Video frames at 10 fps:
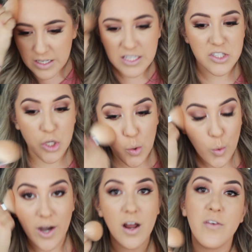it's gonna
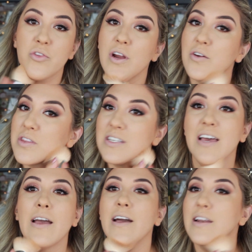wear off throughout the
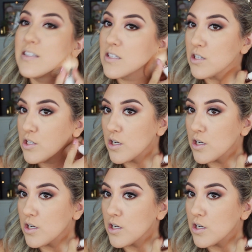day and it's gonna